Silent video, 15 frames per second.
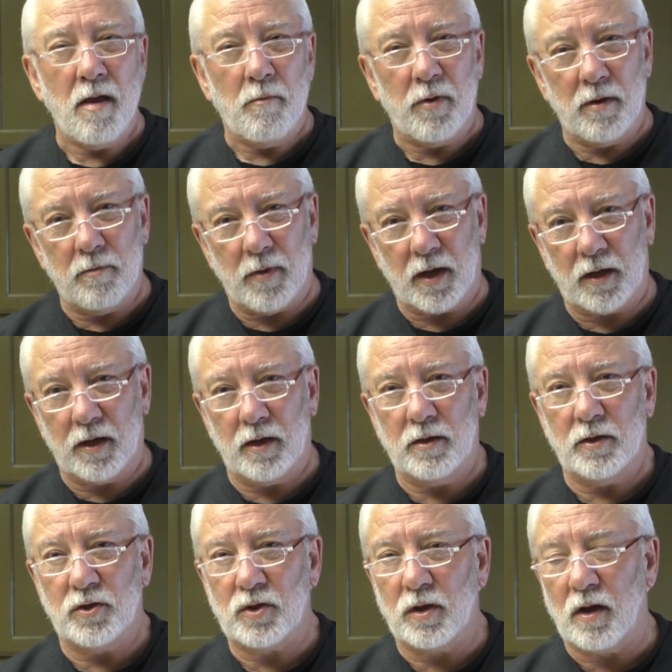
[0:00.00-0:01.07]
But my
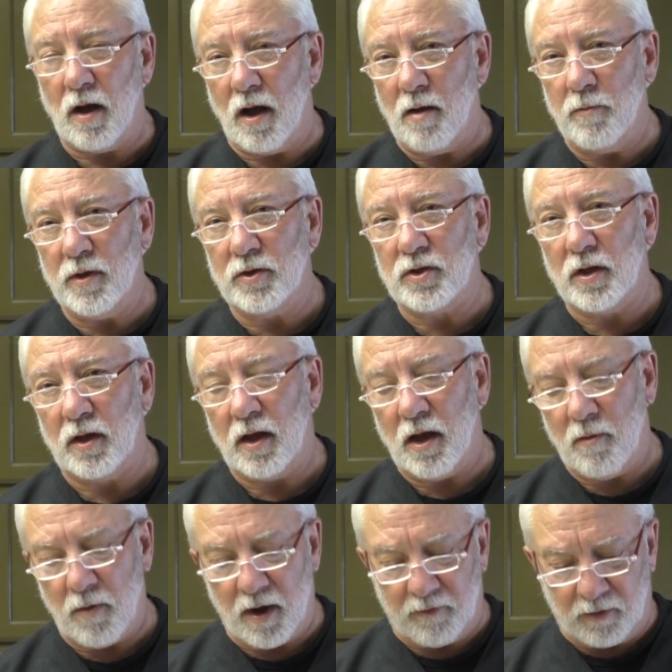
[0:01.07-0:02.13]
goodness, the comments that
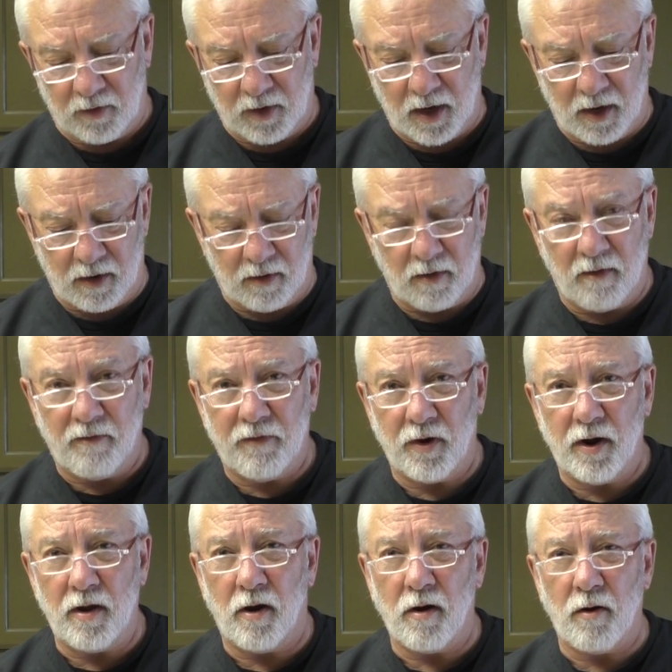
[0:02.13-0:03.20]
came after that uh,
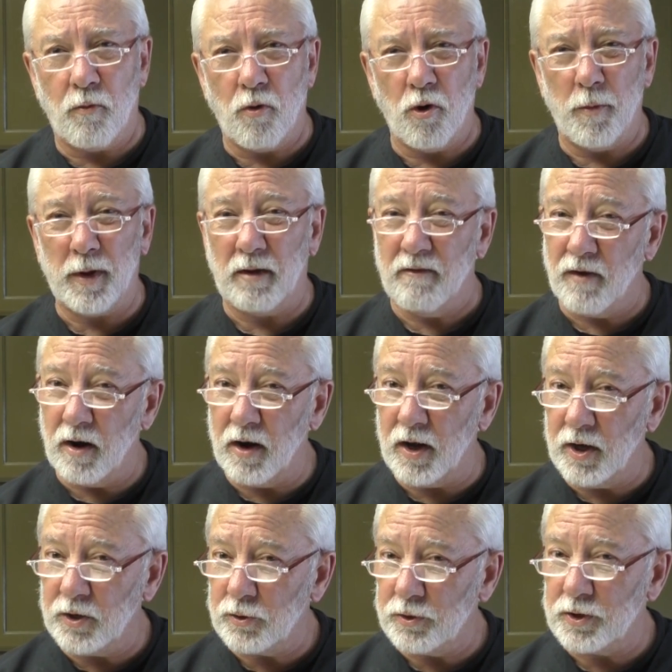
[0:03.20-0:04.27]
very heartwarming and very
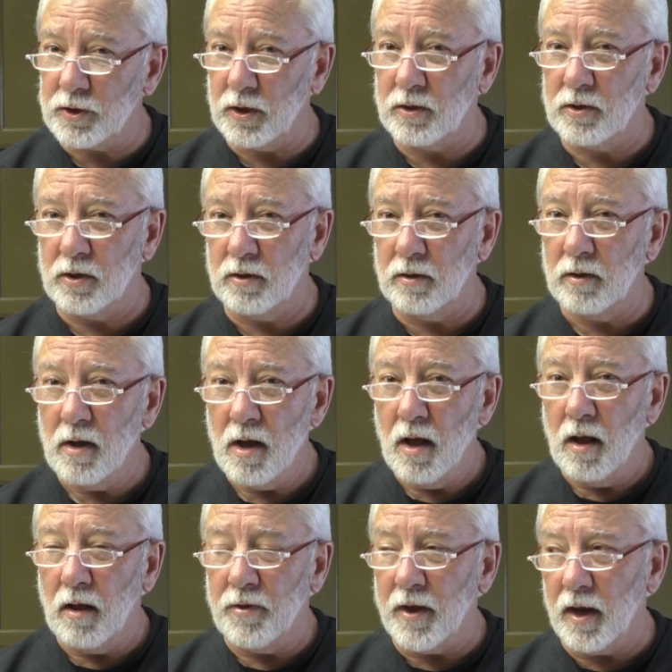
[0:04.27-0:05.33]
interesting too.
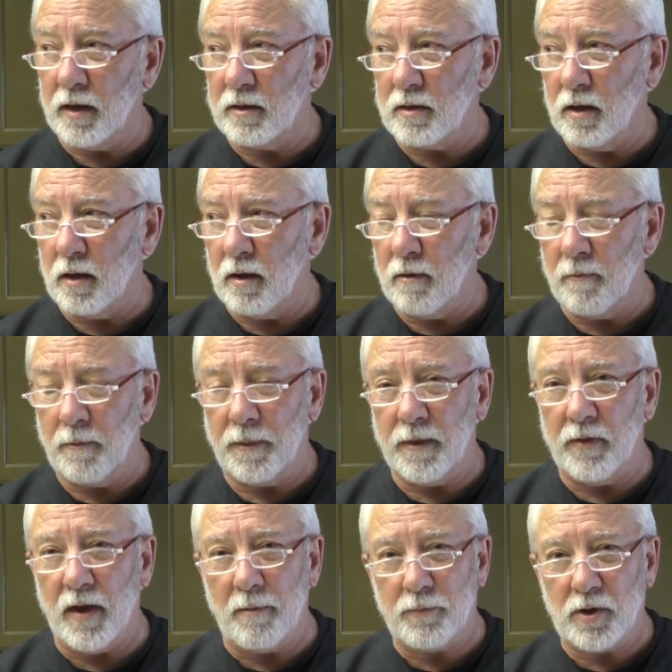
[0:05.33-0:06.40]
That uh,
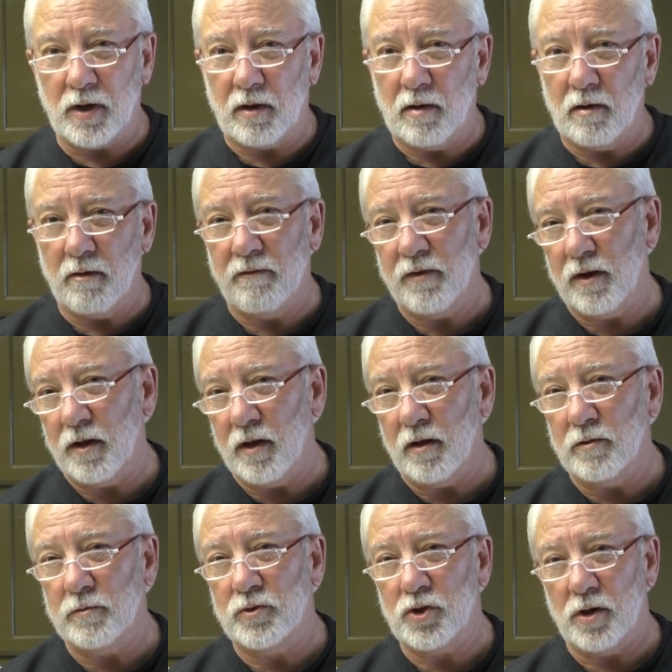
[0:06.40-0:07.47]
that particular
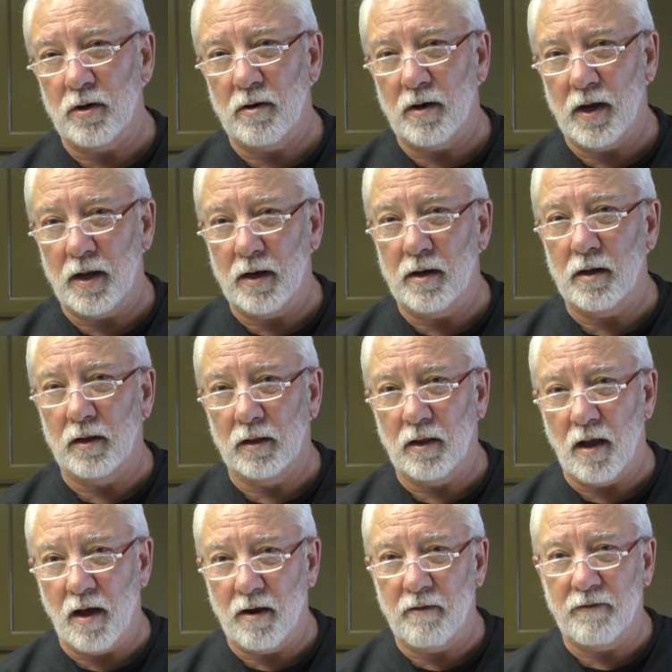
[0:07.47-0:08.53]
video generated a
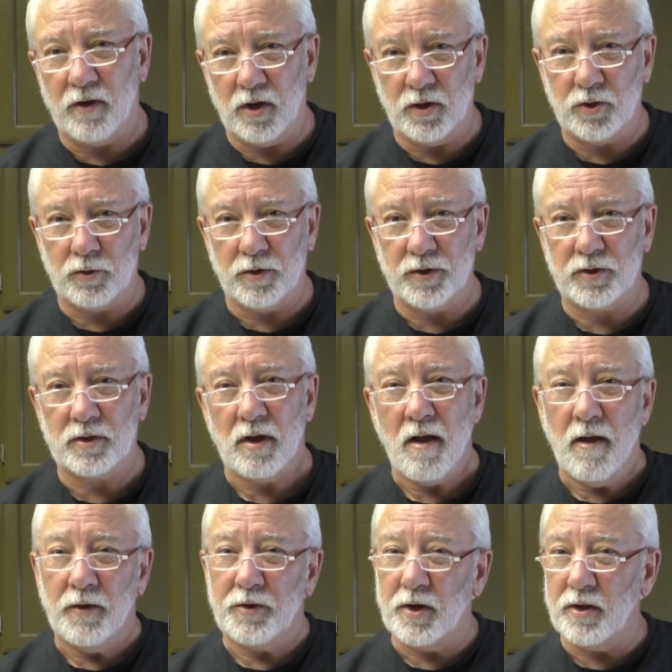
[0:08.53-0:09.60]
lot of interest
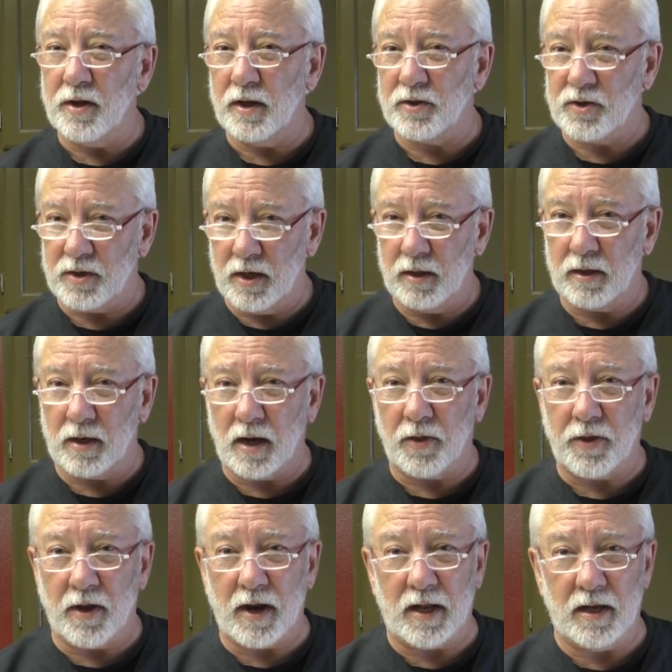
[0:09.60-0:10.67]
to the extent that
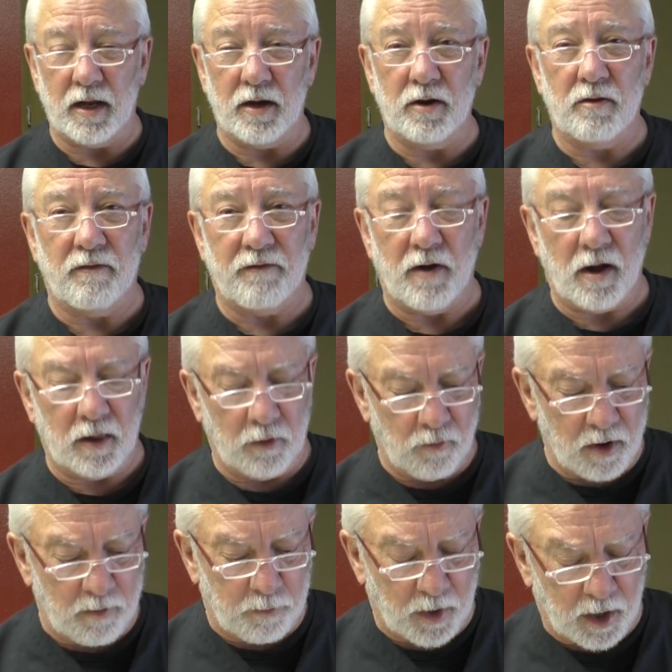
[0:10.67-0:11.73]
I thought I needed to
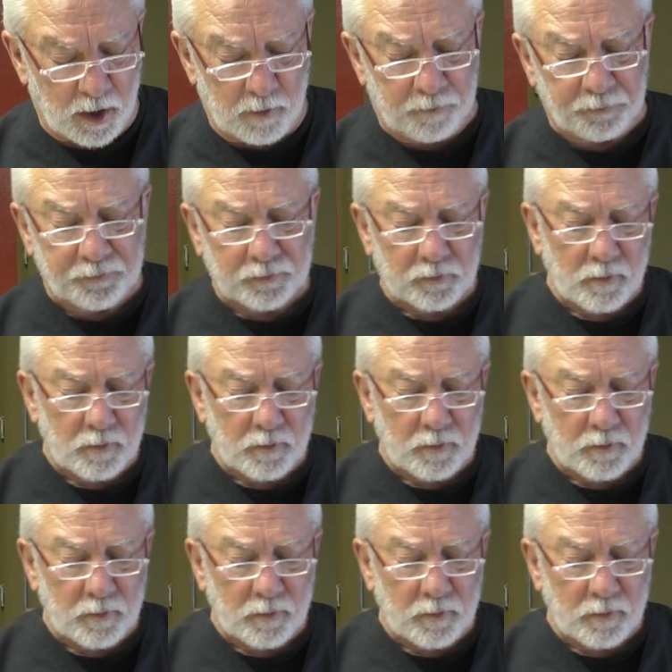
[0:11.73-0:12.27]
follow up on it.